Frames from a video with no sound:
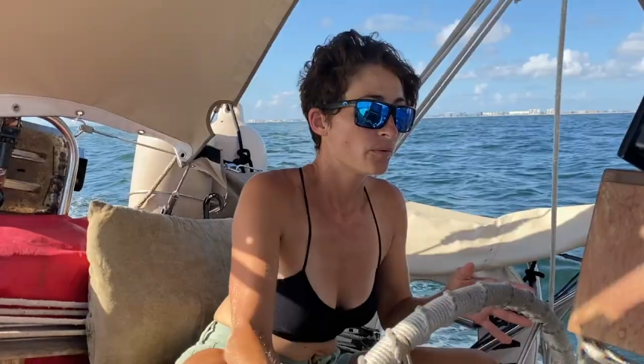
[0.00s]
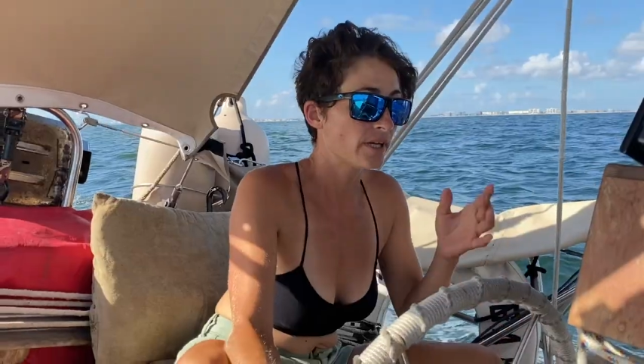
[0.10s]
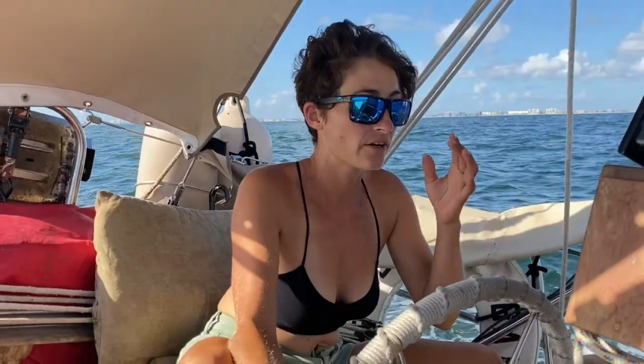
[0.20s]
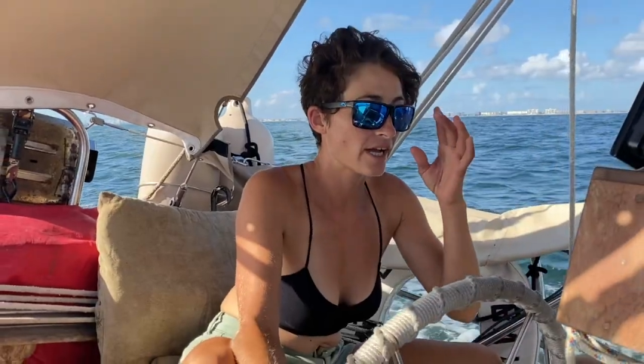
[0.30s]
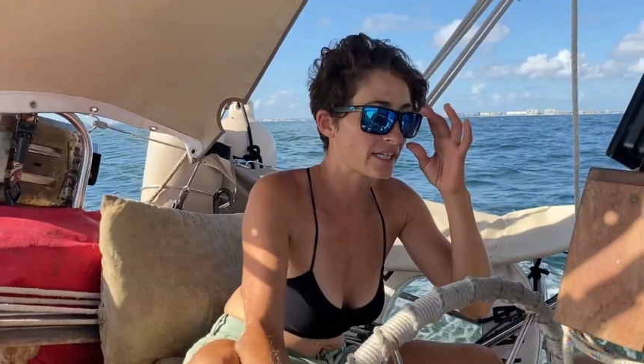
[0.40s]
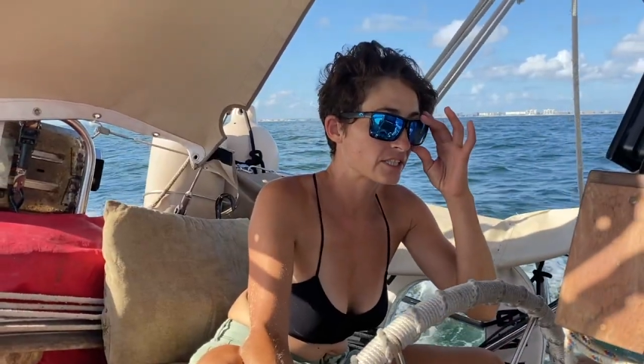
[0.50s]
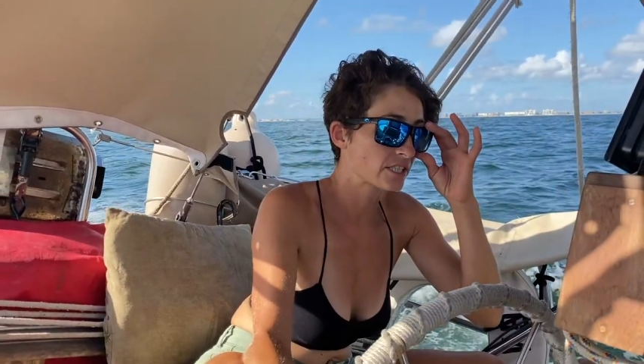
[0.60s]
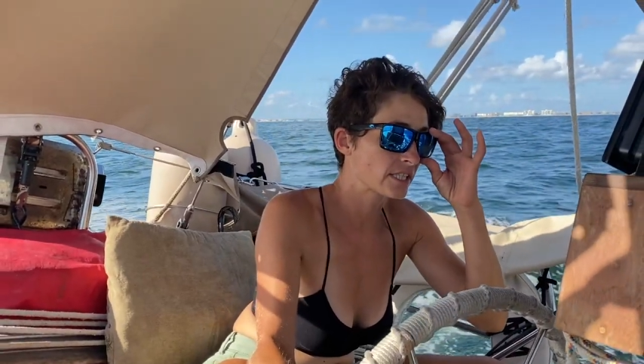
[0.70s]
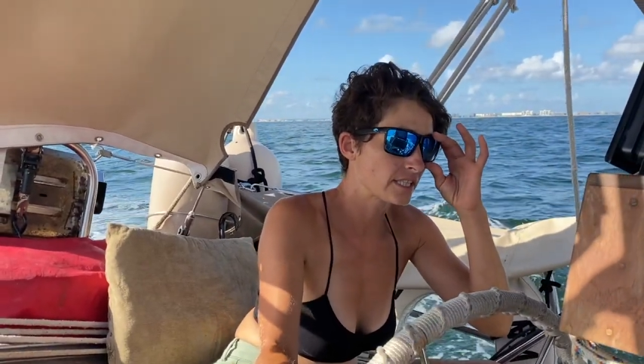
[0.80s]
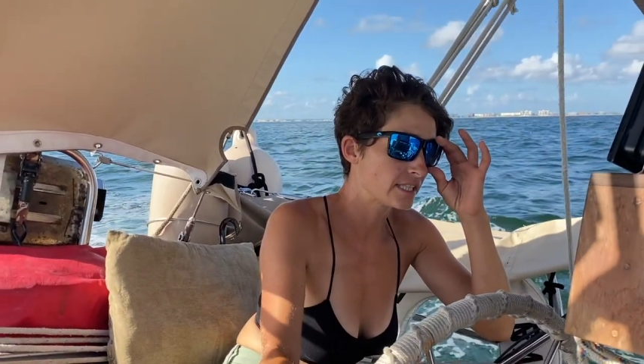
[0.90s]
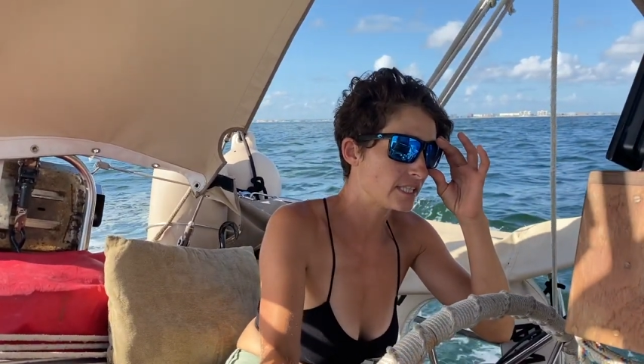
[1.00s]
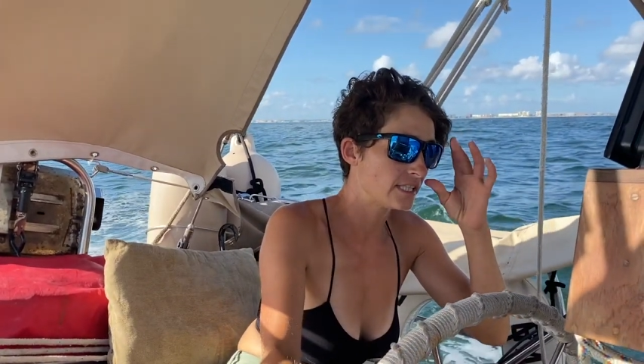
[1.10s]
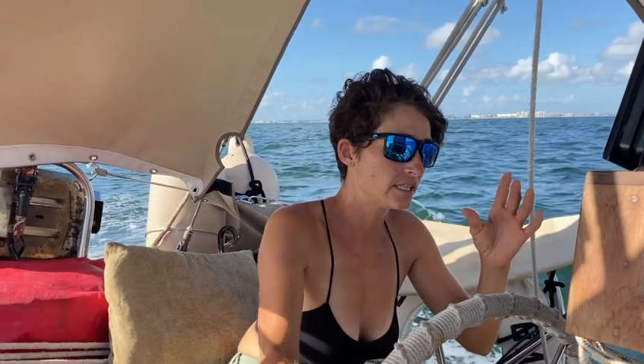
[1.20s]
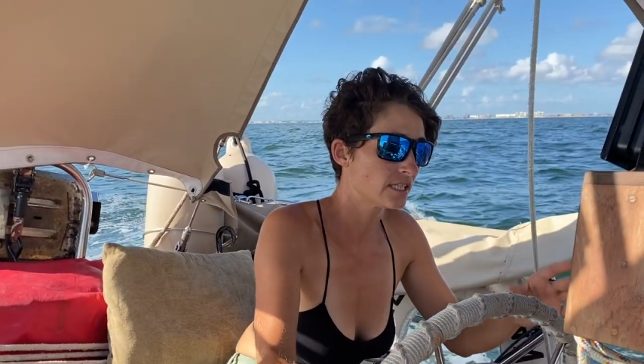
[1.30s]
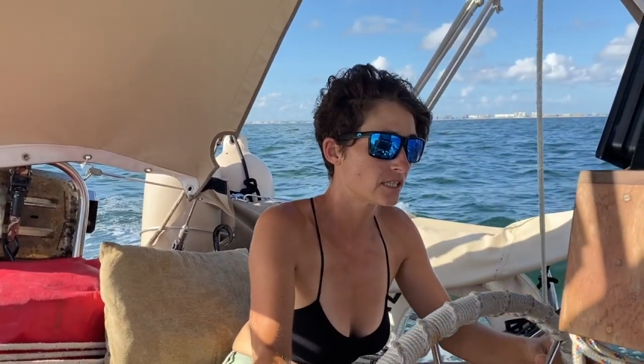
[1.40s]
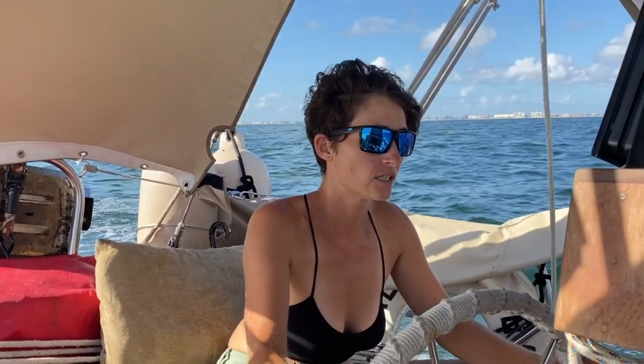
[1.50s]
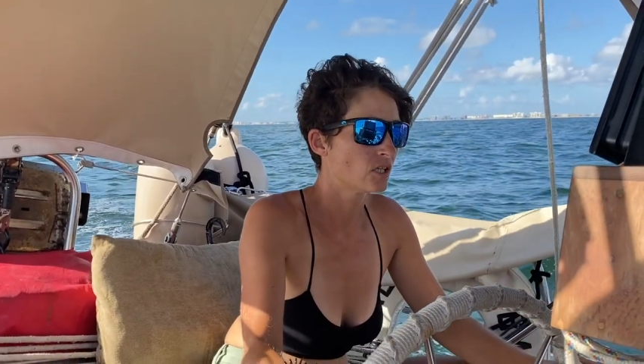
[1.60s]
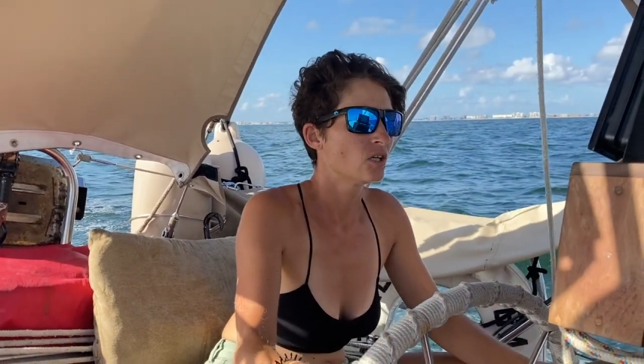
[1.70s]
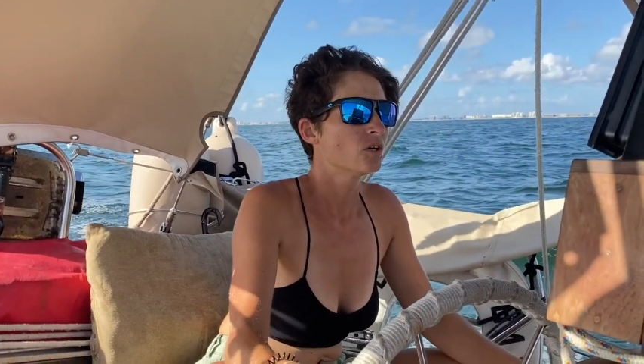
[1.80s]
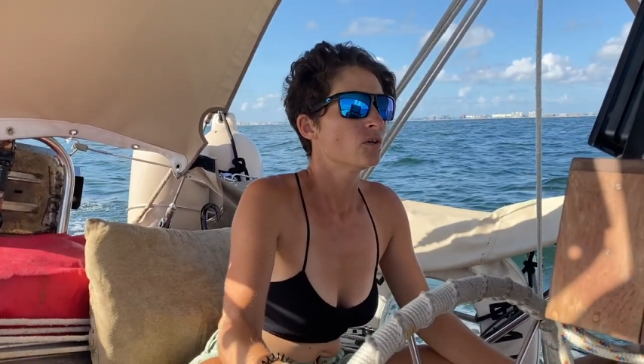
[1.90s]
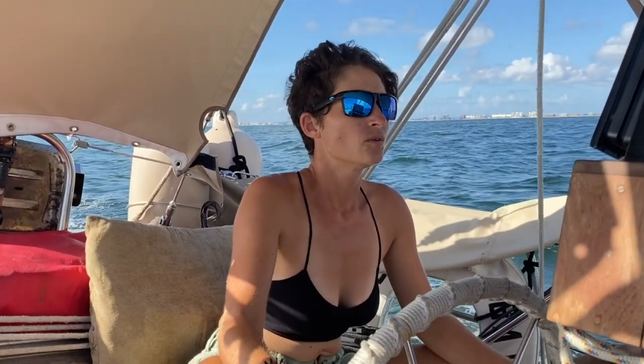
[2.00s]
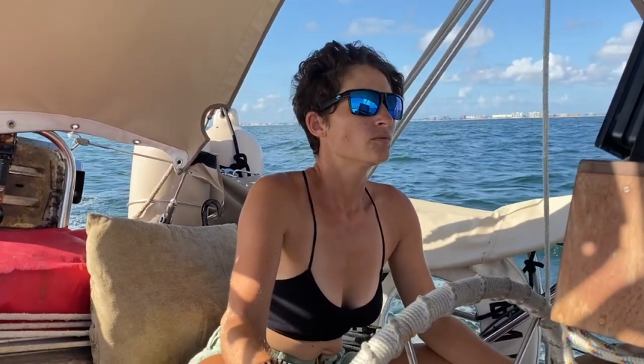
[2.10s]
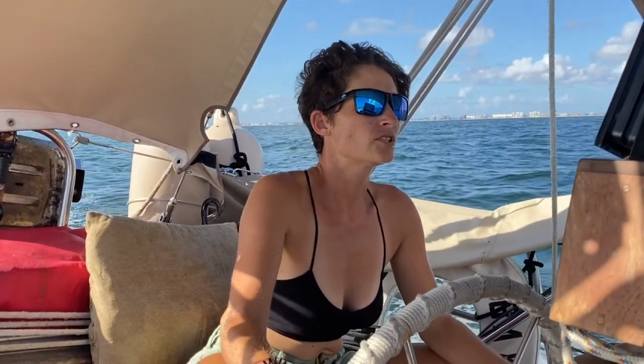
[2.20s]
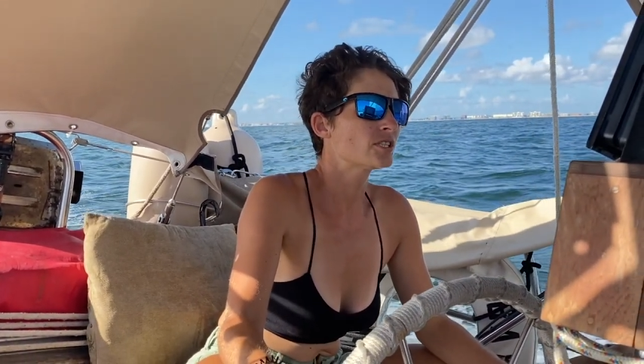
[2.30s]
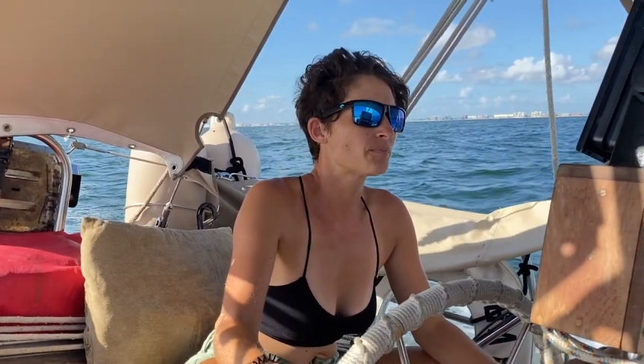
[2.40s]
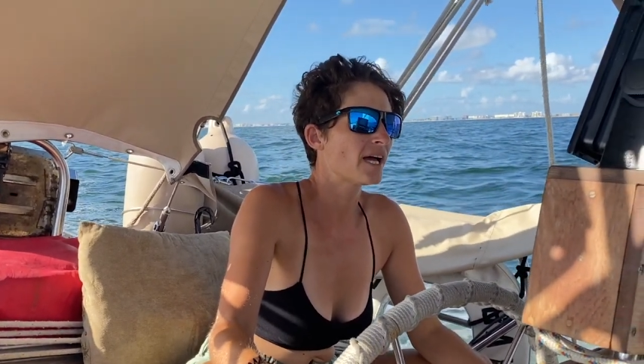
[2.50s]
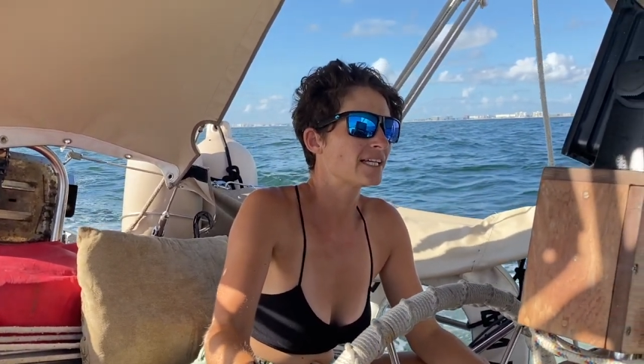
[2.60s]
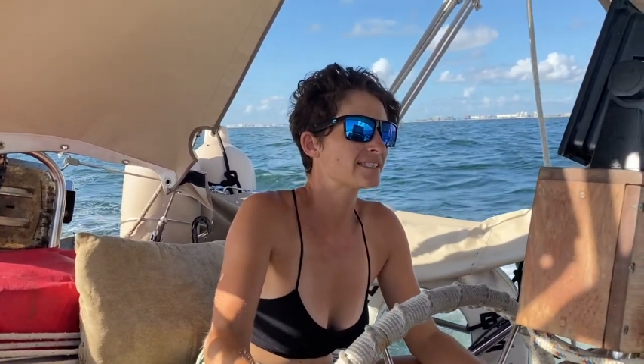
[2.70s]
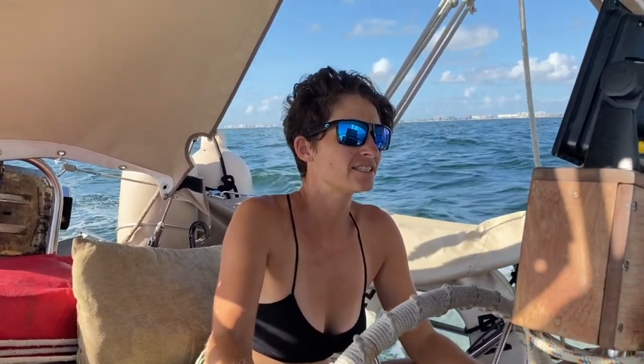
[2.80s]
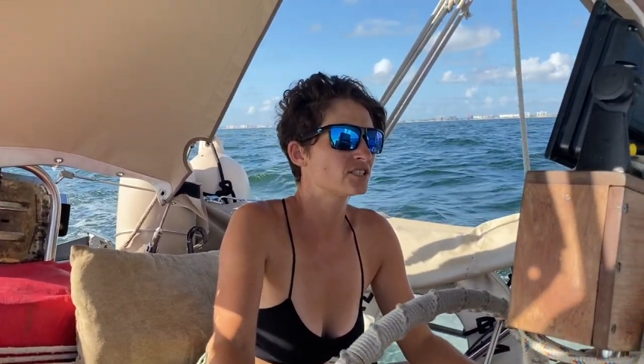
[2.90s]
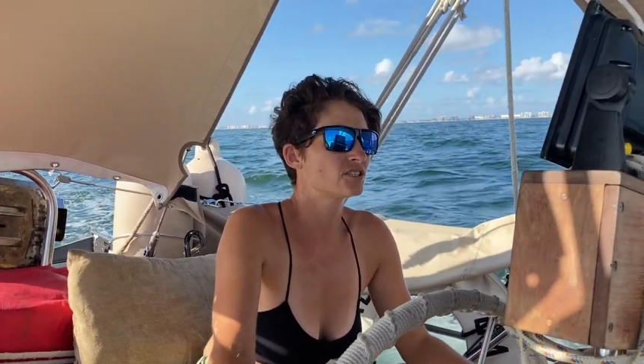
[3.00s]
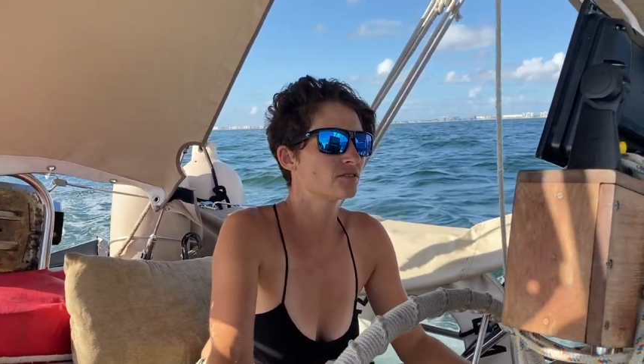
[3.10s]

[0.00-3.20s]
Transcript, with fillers: We are actually just passing